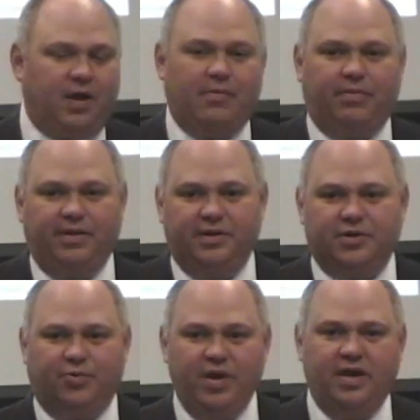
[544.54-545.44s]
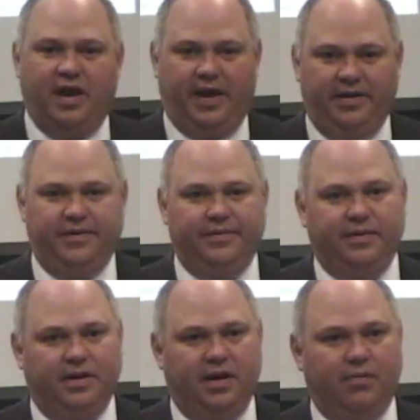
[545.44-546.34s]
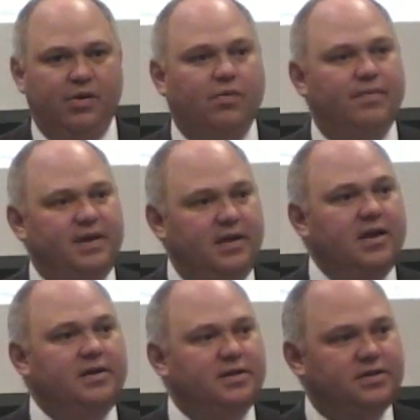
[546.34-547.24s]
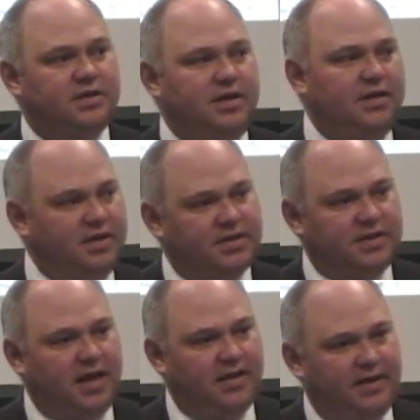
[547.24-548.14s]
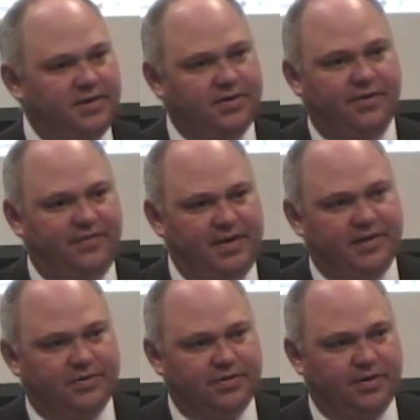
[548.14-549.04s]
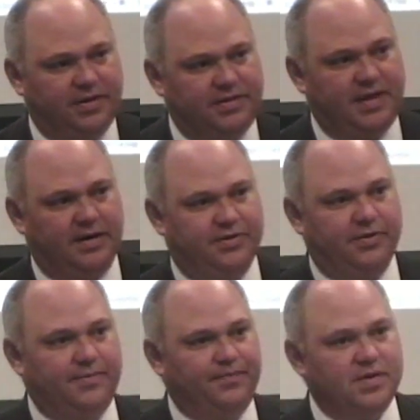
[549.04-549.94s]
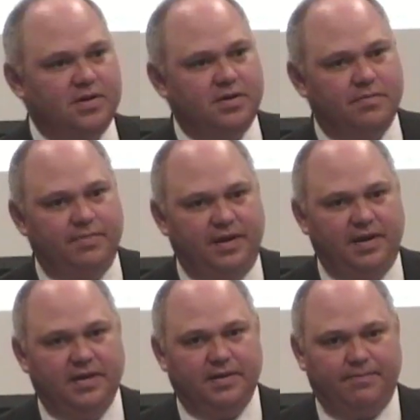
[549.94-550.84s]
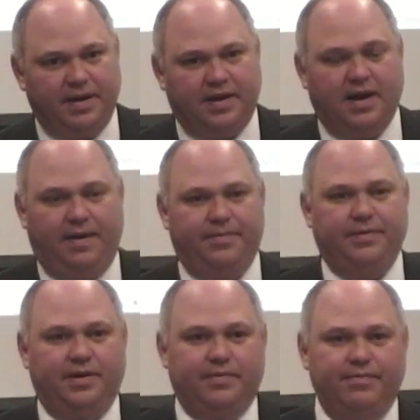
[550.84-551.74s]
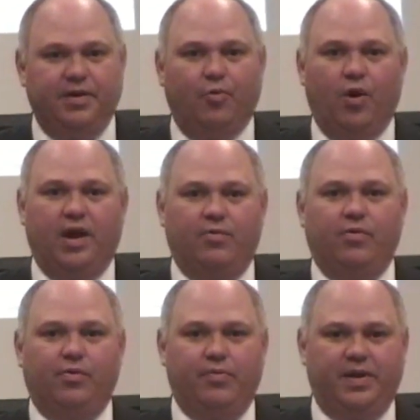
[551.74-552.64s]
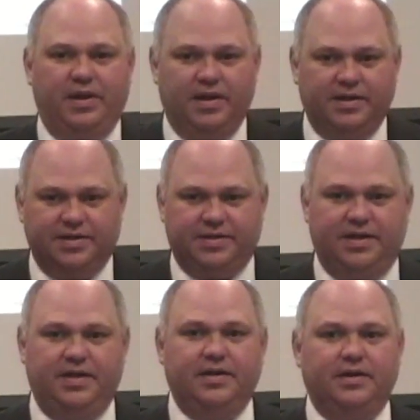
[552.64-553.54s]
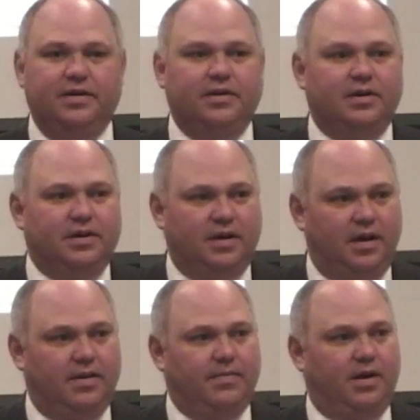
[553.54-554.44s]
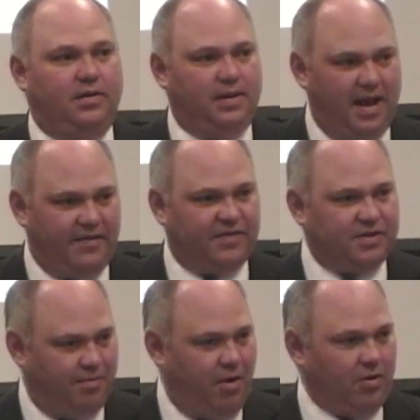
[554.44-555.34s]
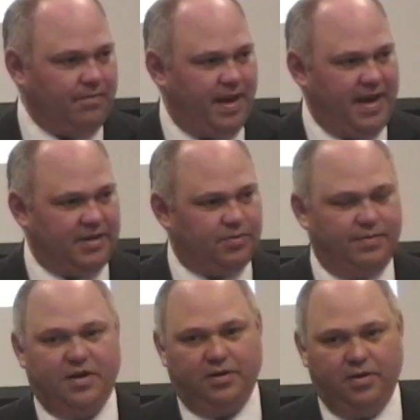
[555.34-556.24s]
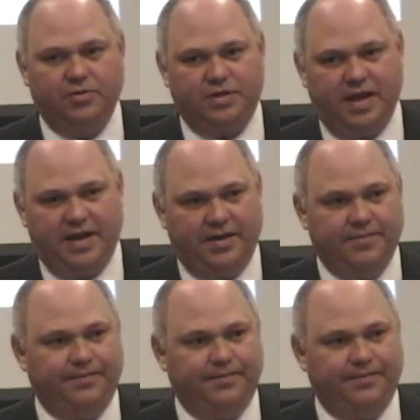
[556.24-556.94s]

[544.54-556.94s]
probably this weekend, we will begin to see the consolidation of the financial sector begin to pick up in a big way. We'll begin to see a lot of smaller banks will be closed down,